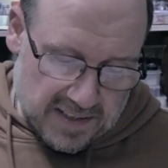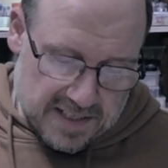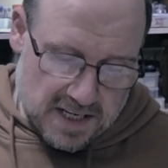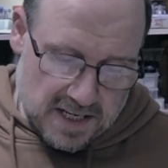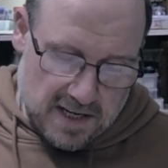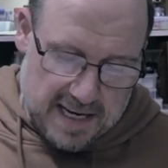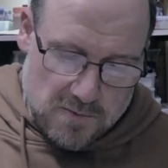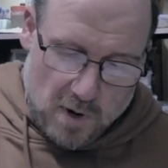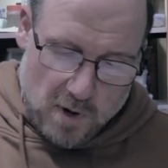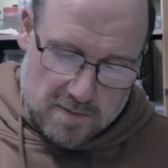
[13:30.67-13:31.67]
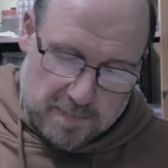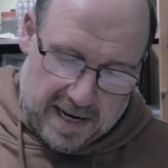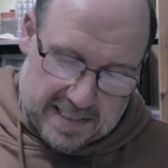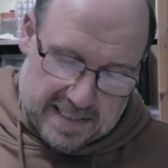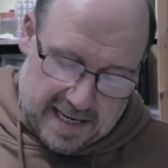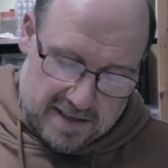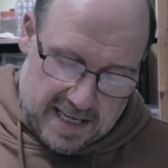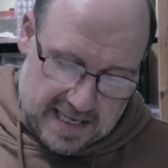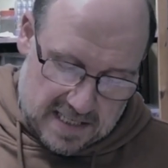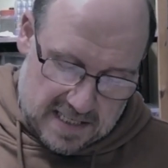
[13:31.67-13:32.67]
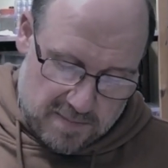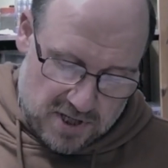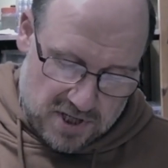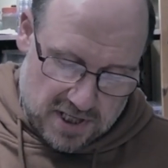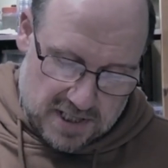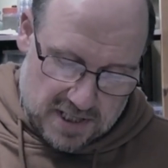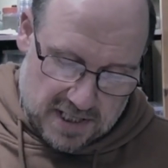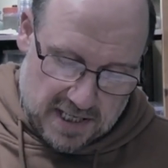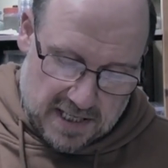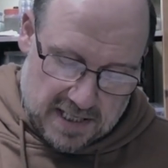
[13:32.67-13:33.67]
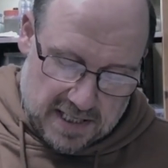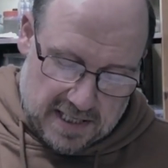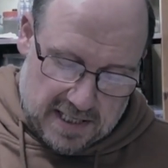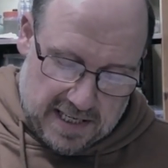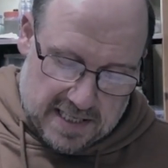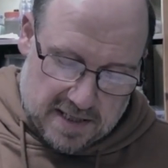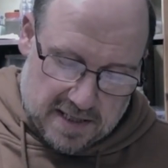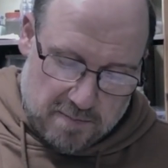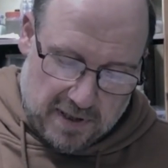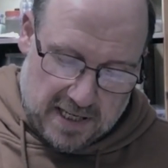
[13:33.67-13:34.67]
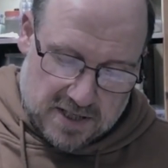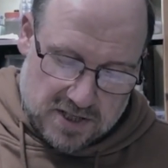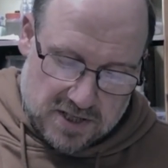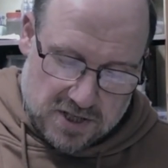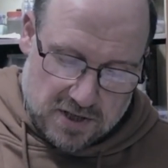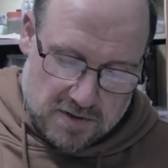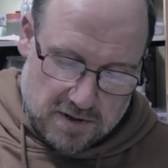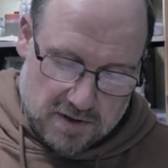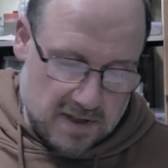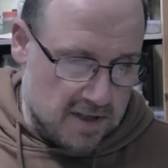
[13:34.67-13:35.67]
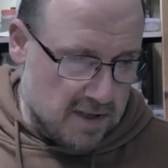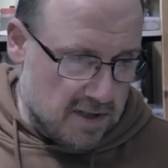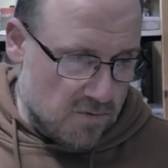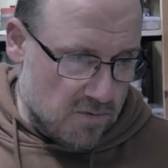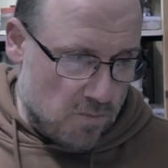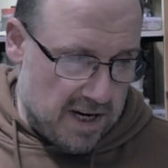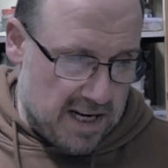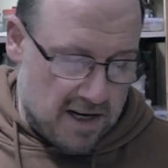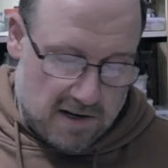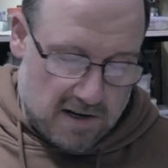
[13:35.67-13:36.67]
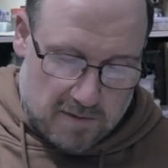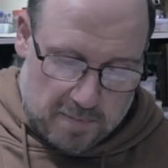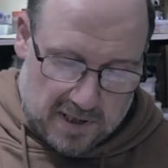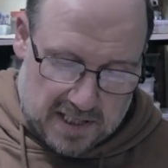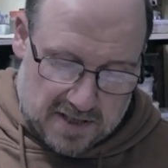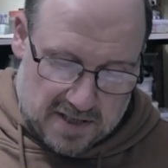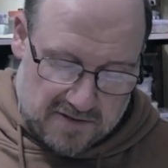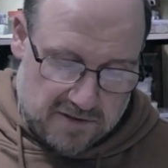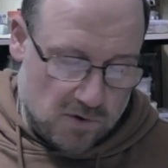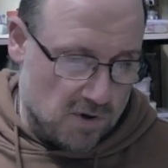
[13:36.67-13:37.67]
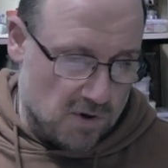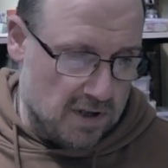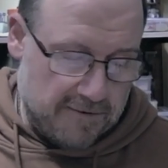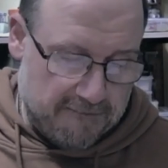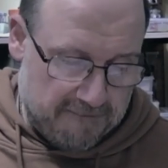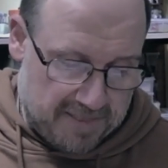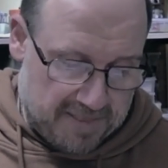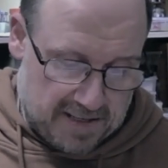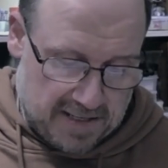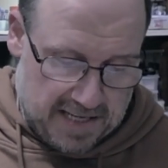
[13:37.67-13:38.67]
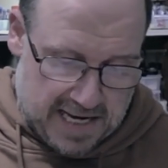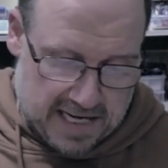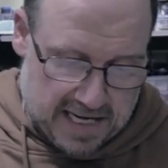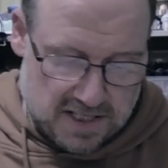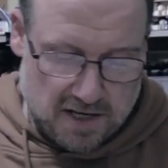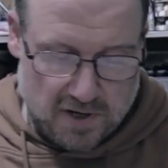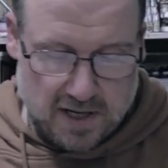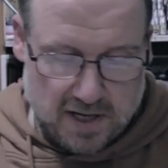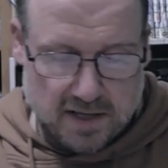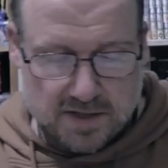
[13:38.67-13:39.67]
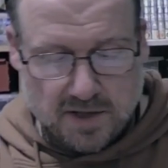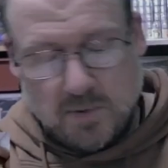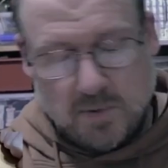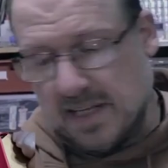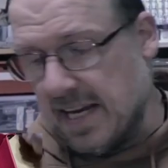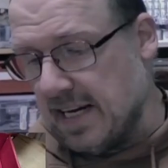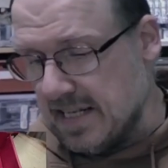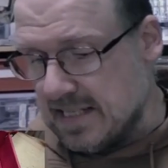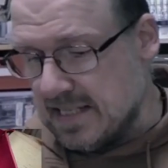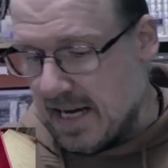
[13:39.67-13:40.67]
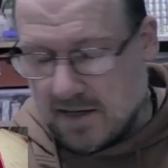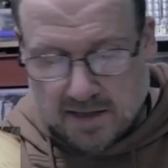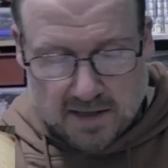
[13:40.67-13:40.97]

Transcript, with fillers: So he won't back down. He gets a bit shirty. He's a plus two. We are a plus four. Uh, he has no heart, so one hit and he's out.